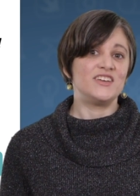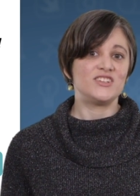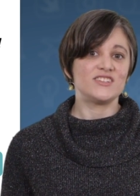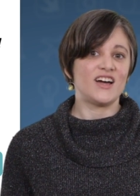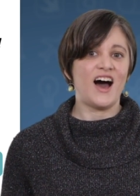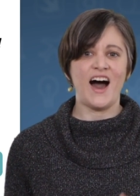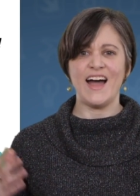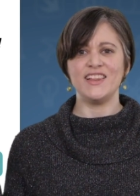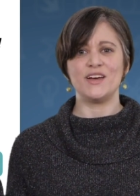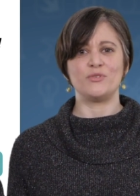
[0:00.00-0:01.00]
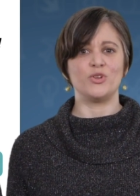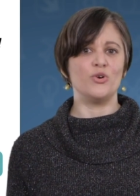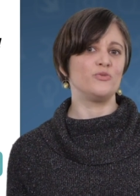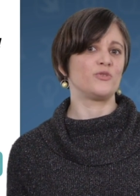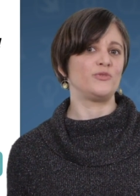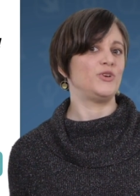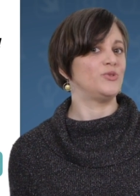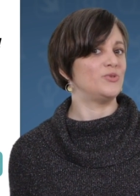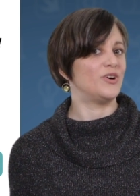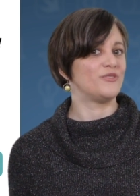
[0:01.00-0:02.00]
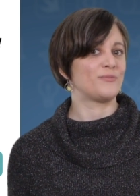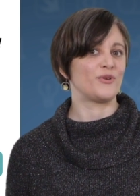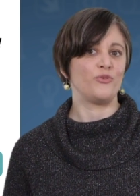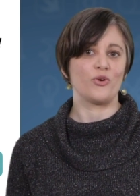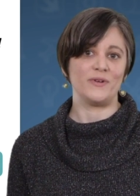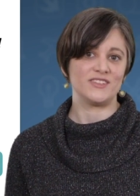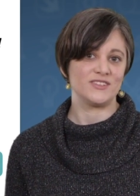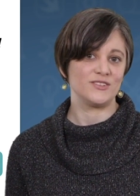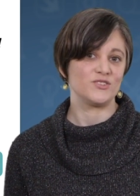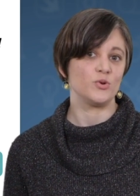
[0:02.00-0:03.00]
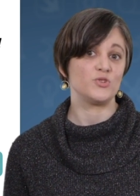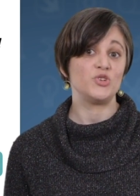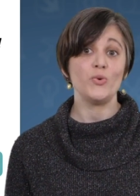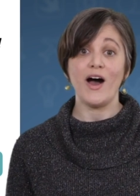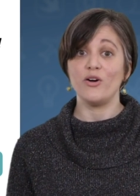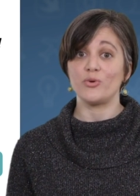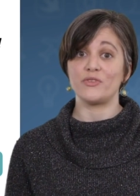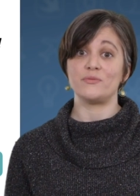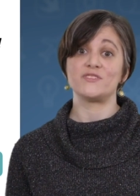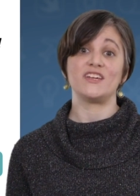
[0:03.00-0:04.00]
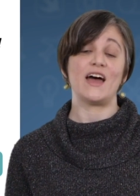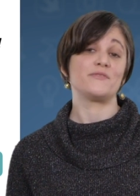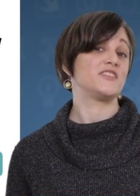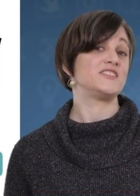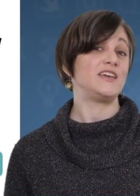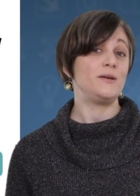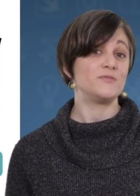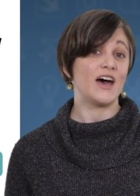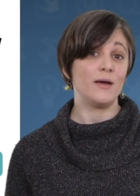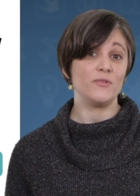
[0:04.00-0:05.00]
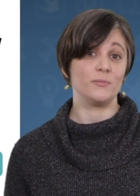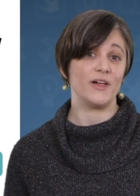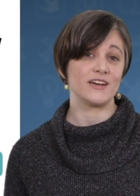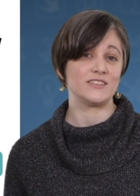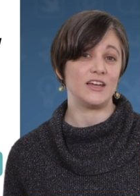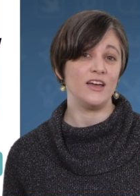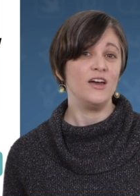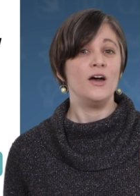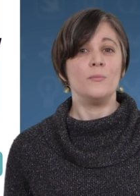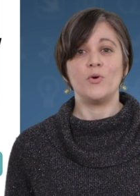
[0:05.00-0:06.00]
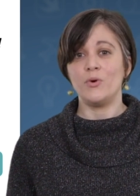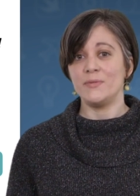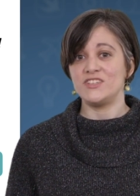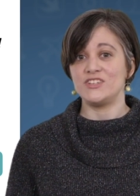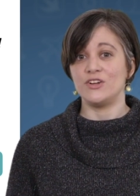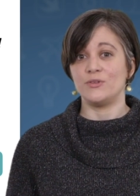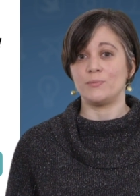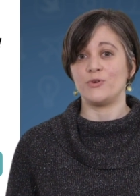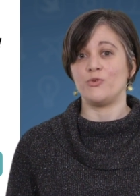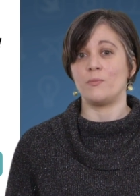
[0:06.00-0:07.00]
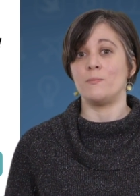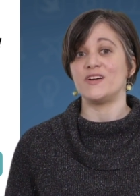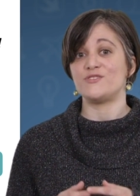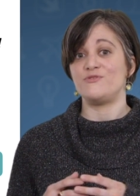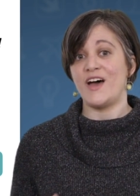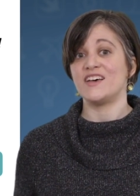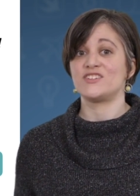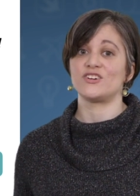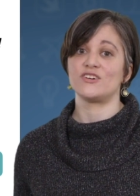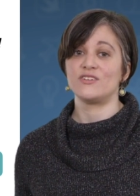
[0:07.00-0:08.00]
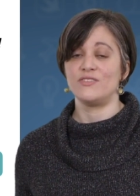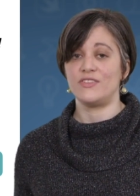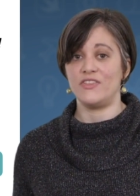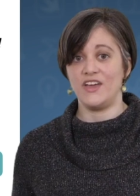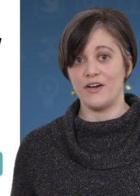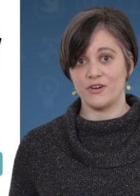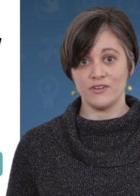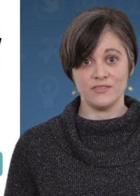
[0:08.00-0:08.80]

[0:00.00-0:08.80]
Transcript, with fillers: is just a high-level overview of performance. So two algorithms can have the same time complexity, but one may still perform much faster than the other.